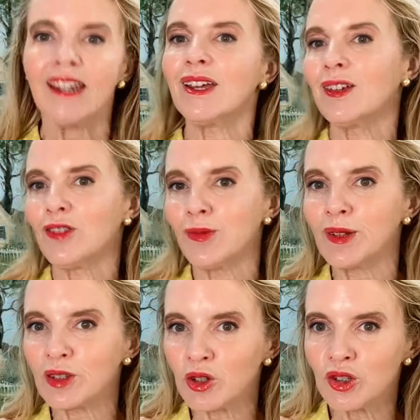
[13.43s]
If you've been
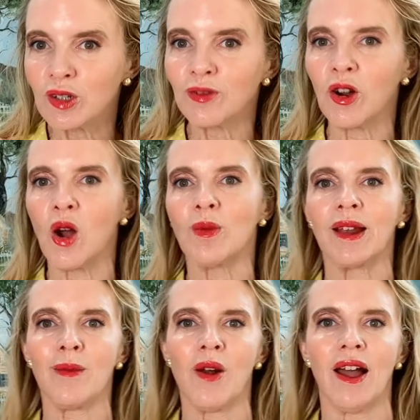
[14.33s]
searching for a home in
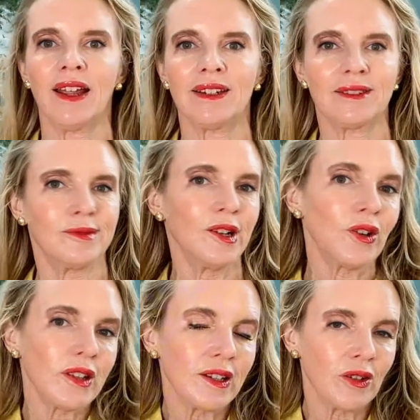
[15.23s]
Alamo Heights, Terrell
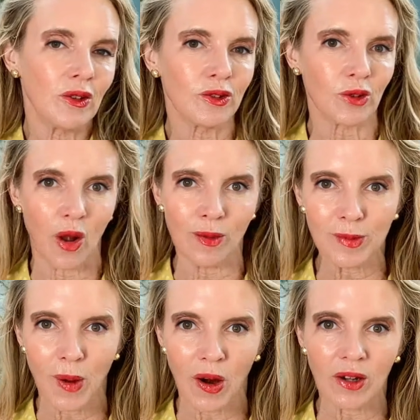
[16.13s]
Hills, or Olmos
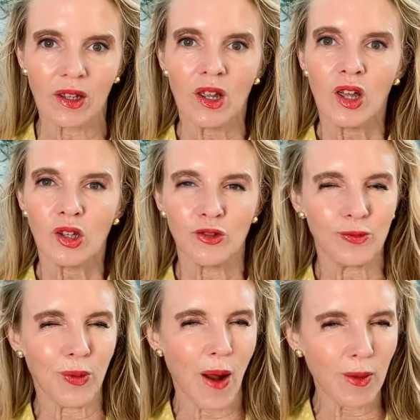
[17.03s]
Park, you've
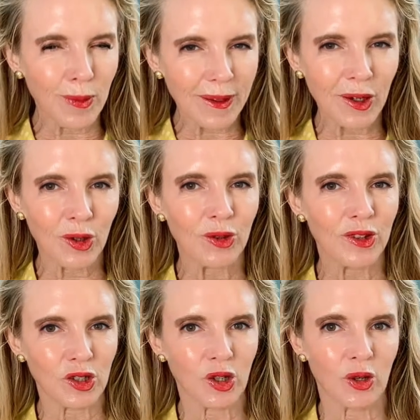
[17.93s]
probably heard the
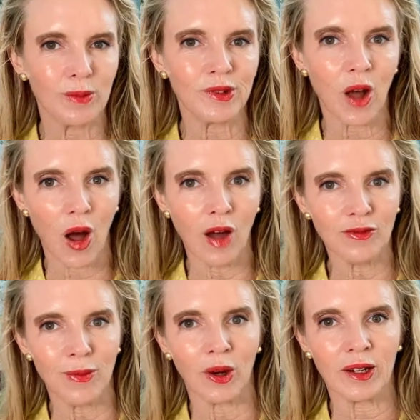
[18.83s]
terms
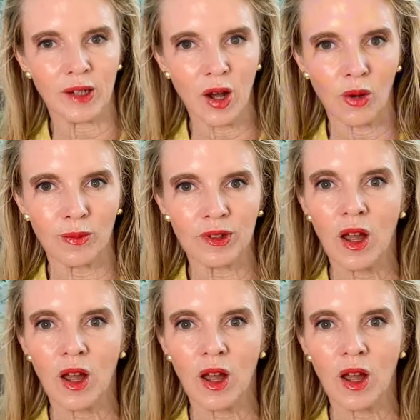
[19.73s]
off-market homes,